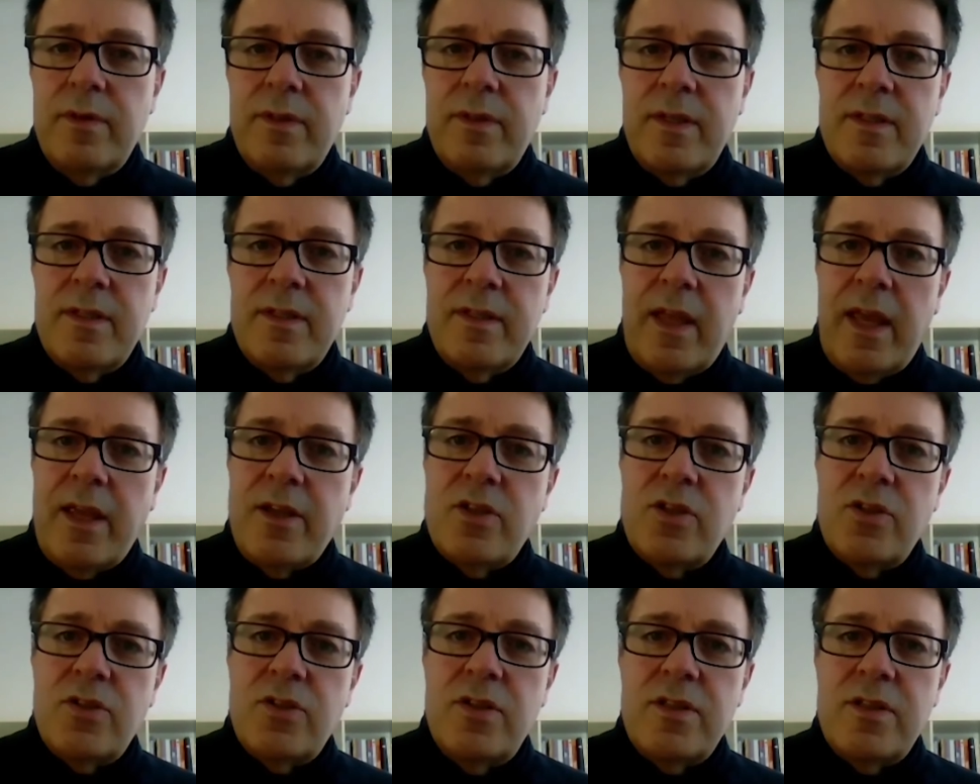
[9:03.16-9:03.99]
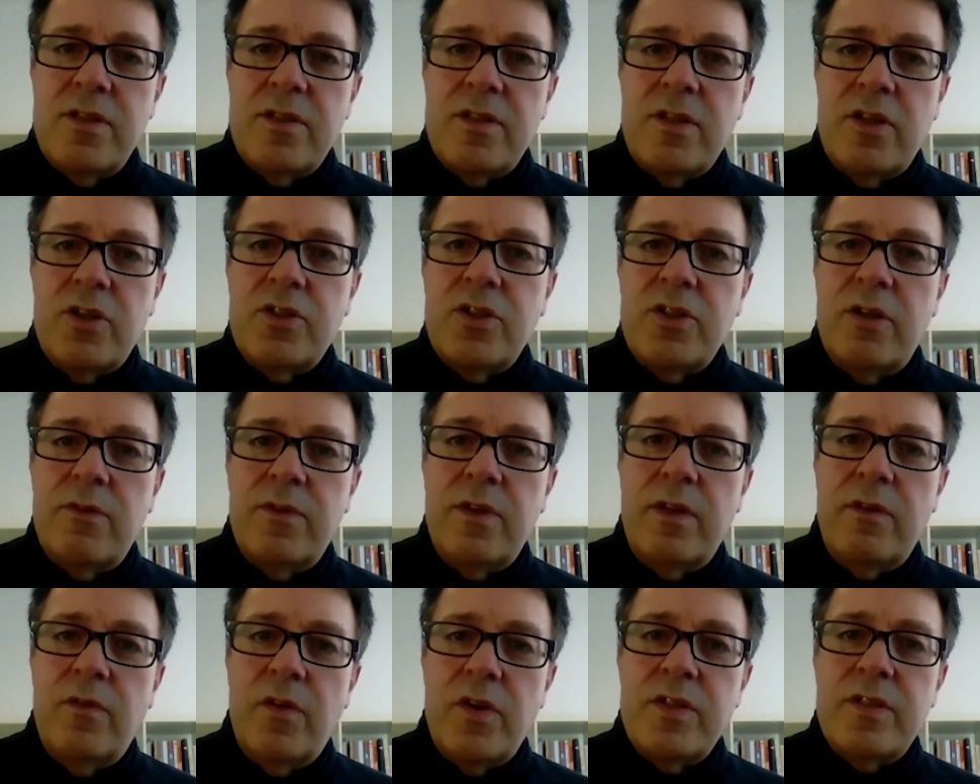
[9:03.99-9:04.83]
there's this anxiousness associated with
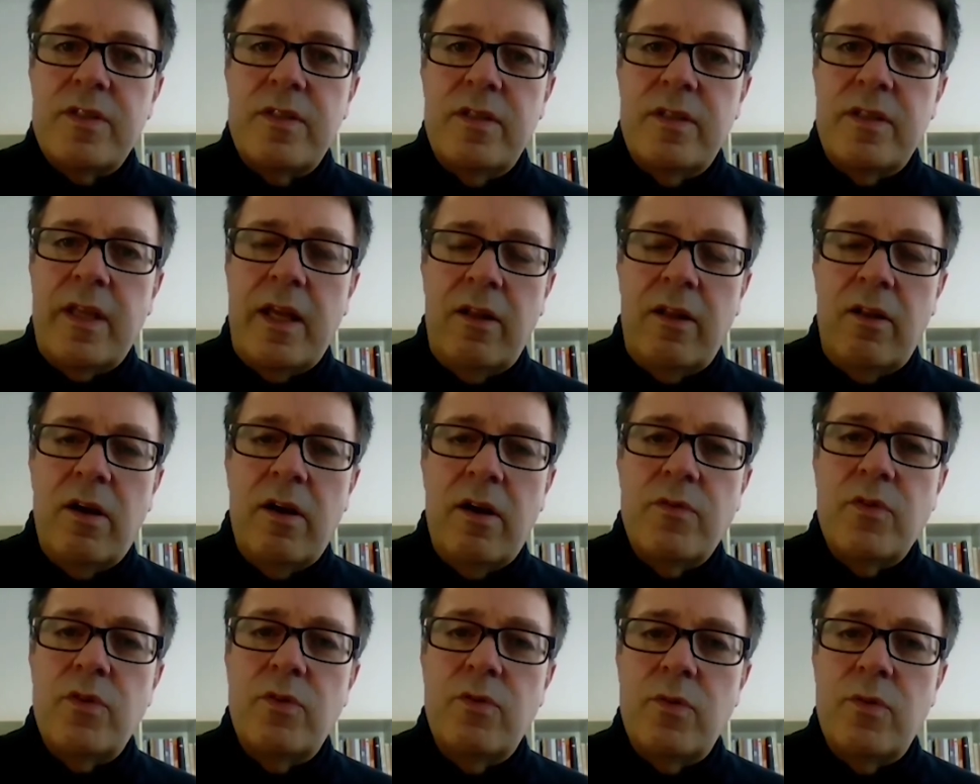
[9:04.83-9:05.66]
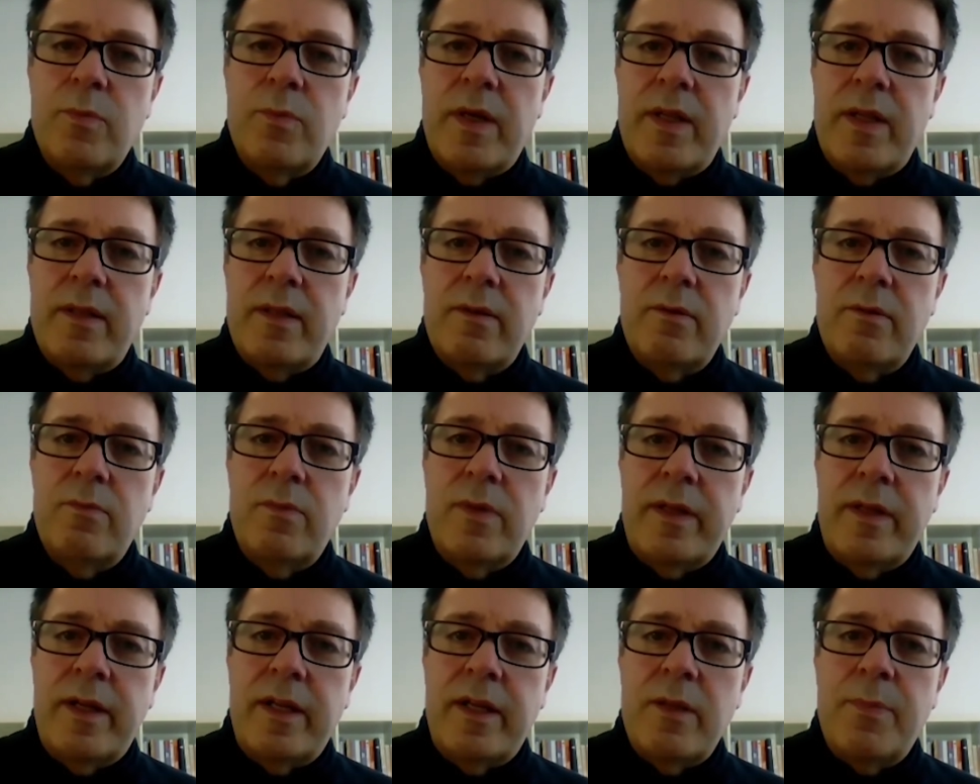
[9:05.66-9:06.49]
they've lost their livelihood, but
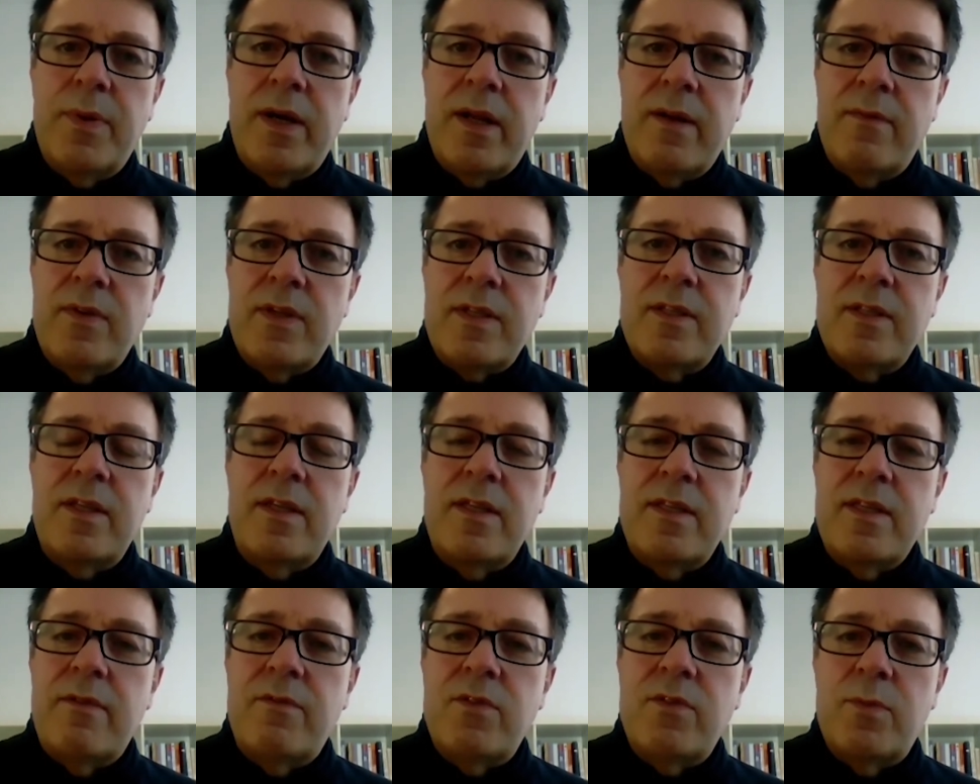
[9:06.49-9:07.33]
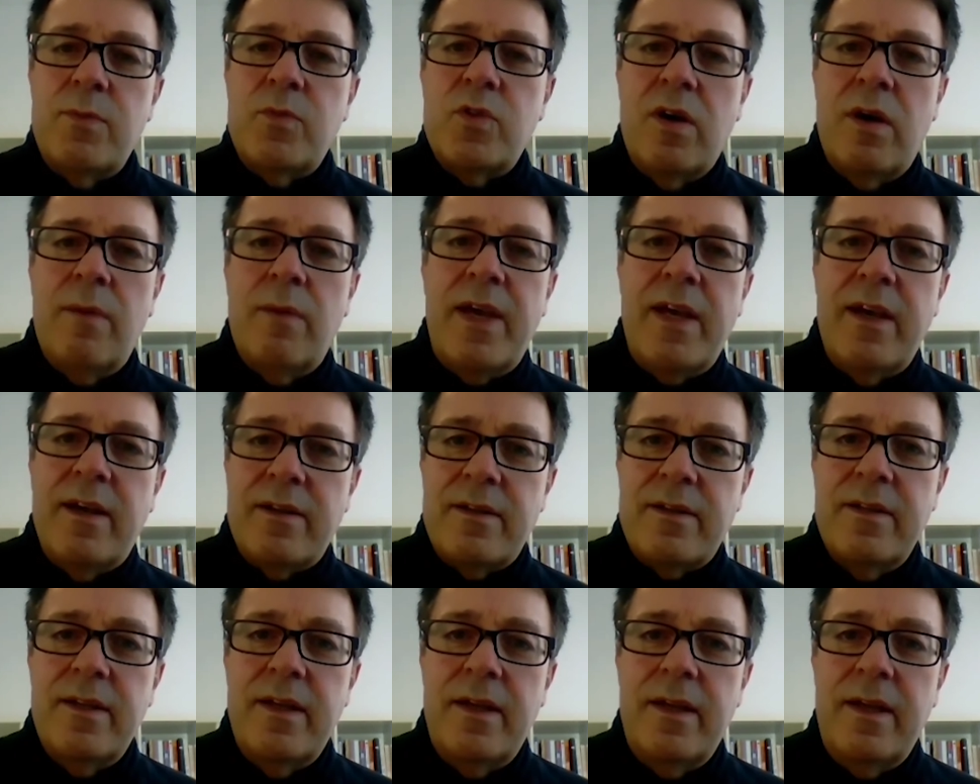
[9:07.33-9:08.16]
another part of it is having some time out
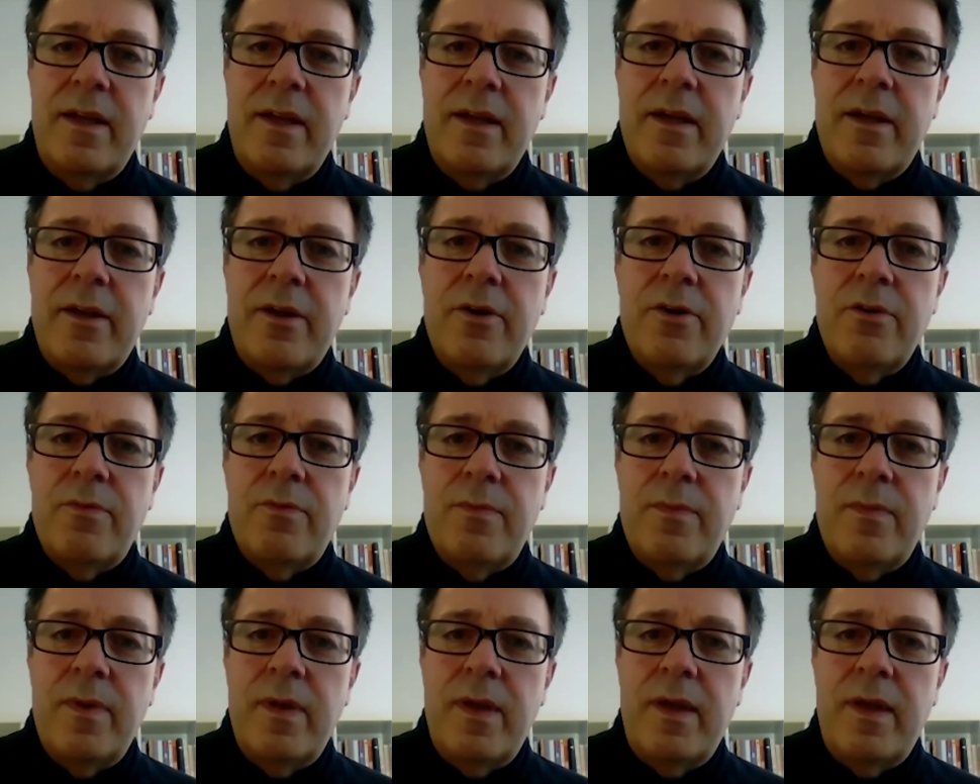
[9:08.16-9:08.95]
at home,